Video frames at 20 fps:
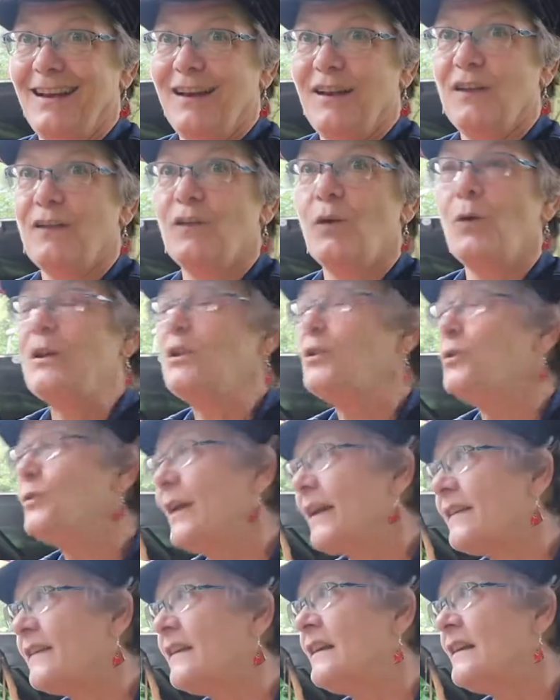So in
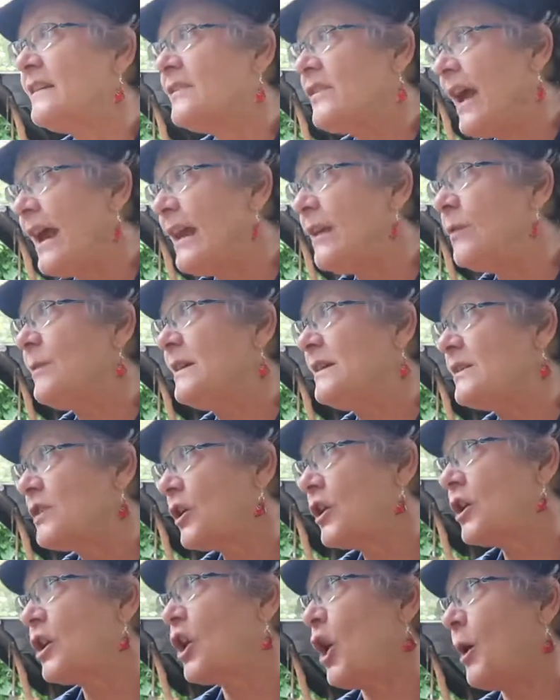2010 we
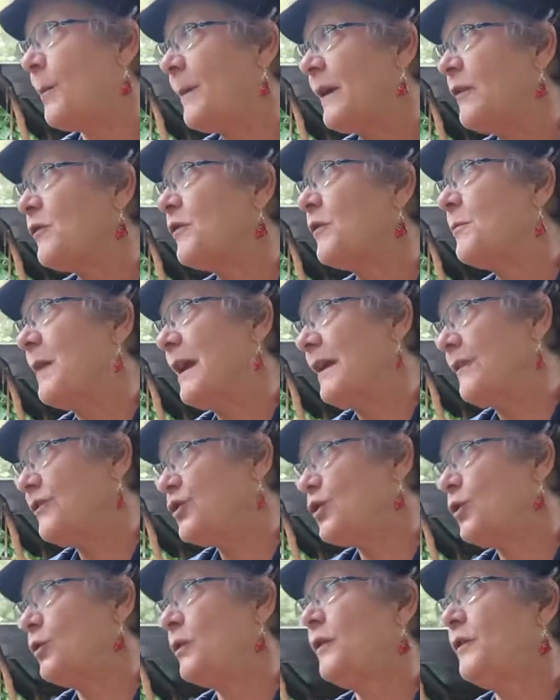started lobbying for paved
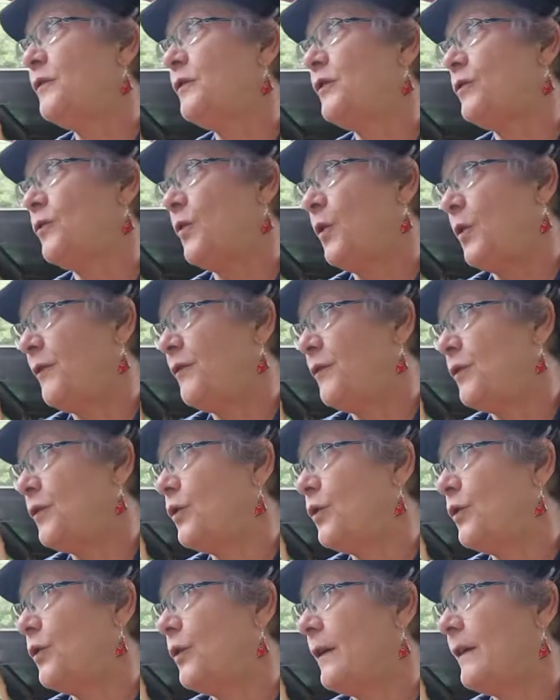shoulders
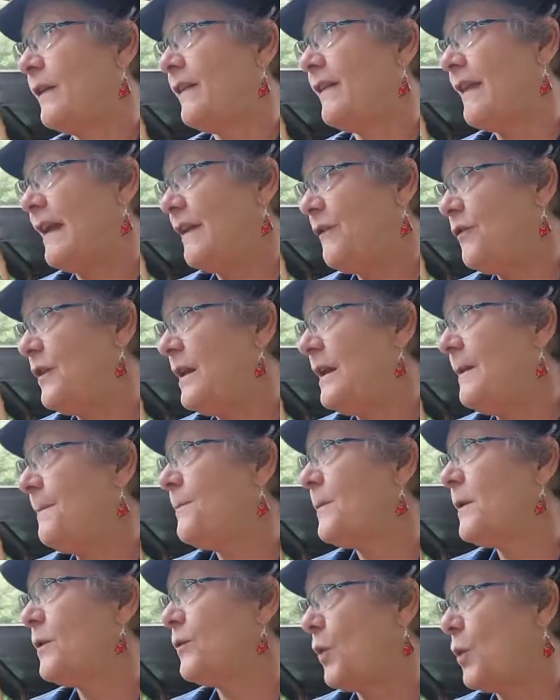for safety,
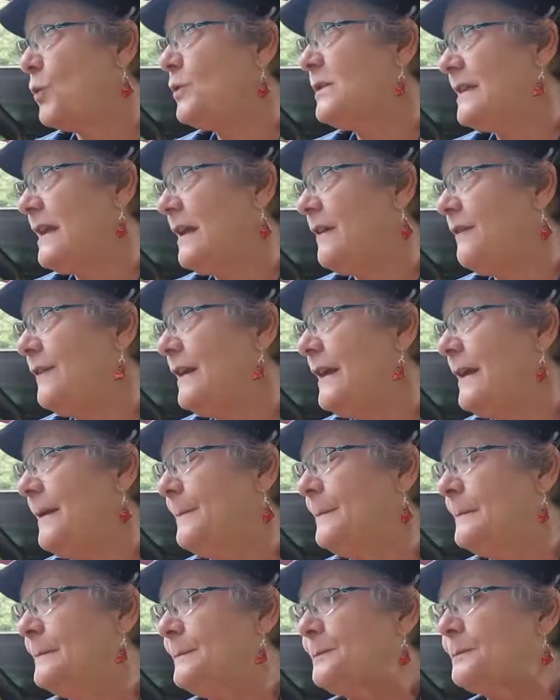road safety,
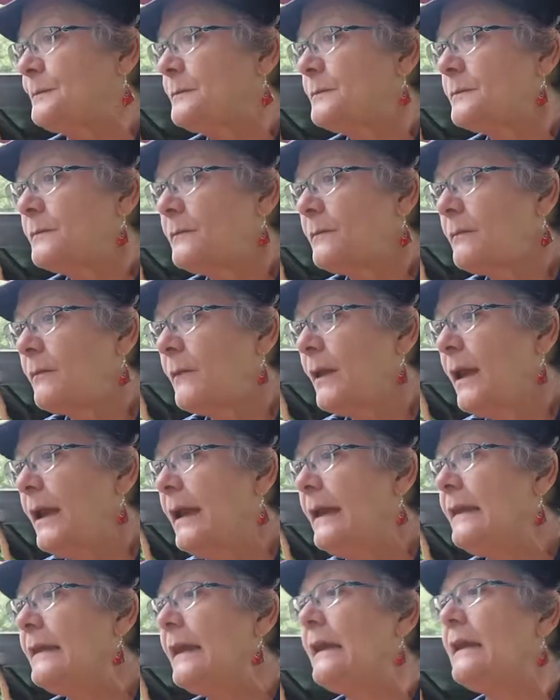
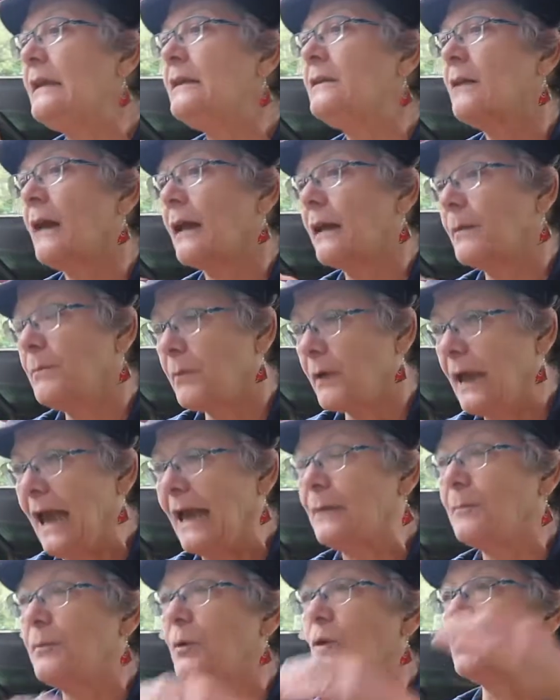and then it
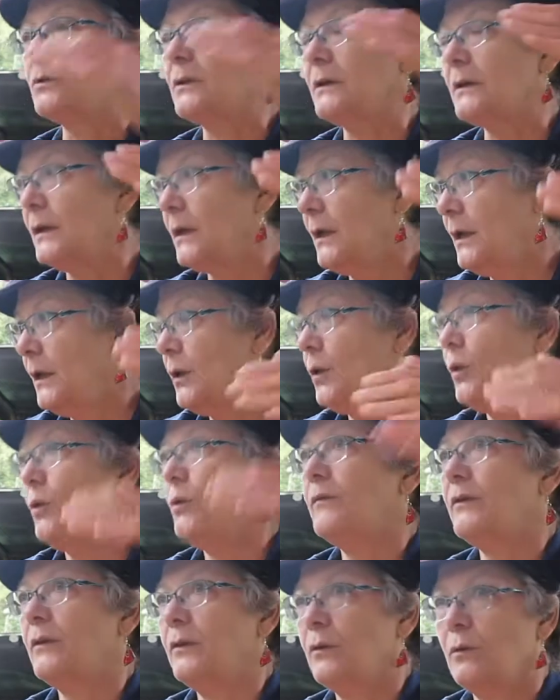catapulted
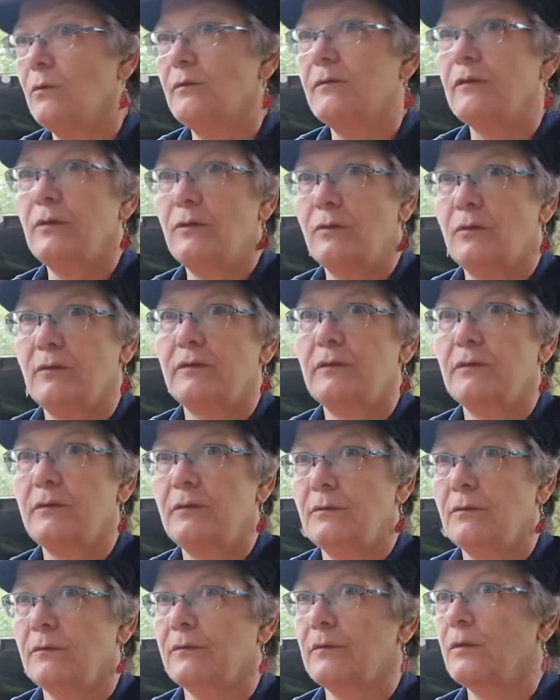over and over and over and
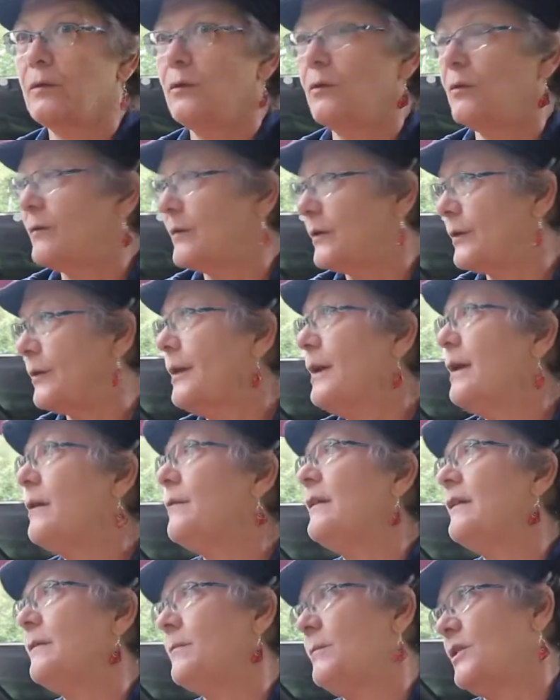over and over
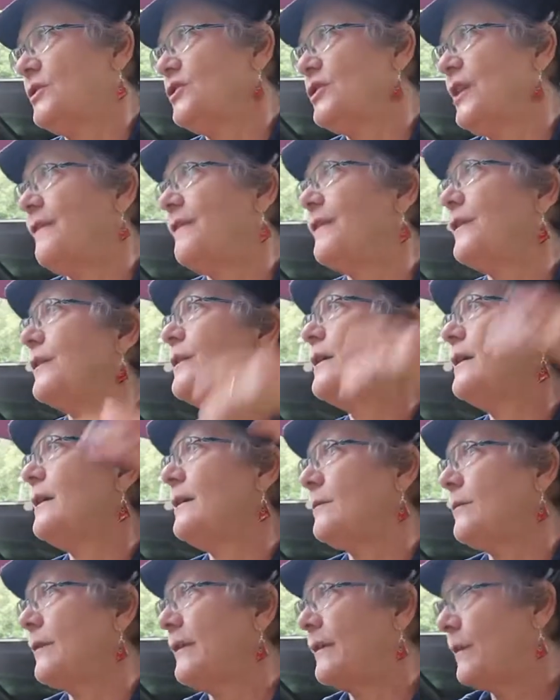with much effort
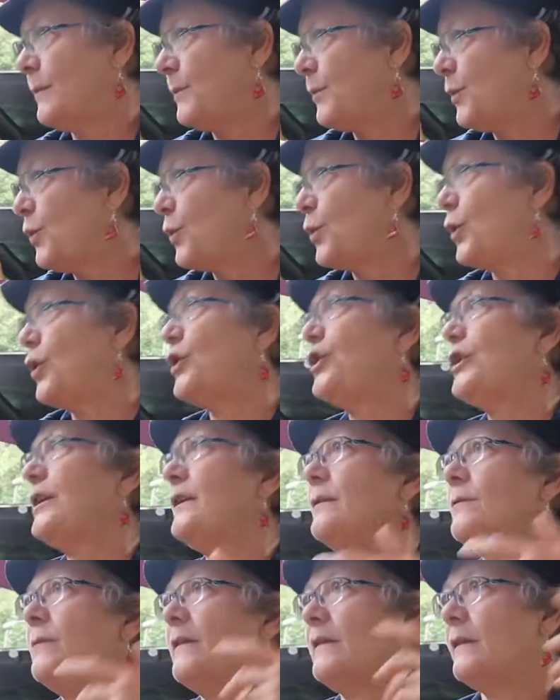and with a board
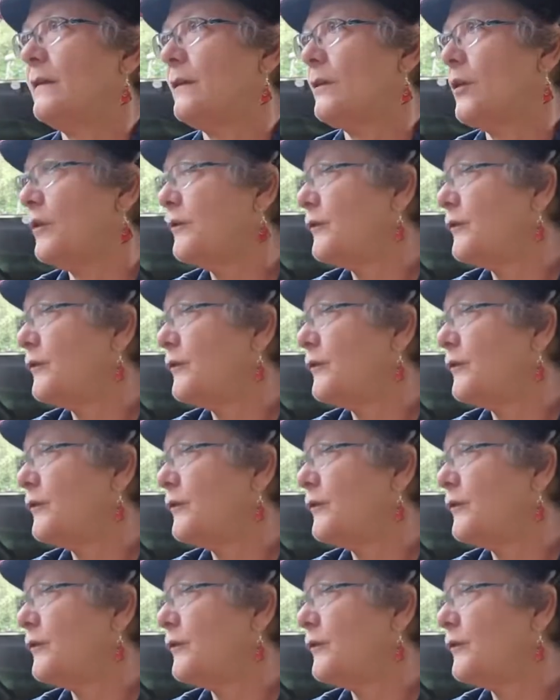and with an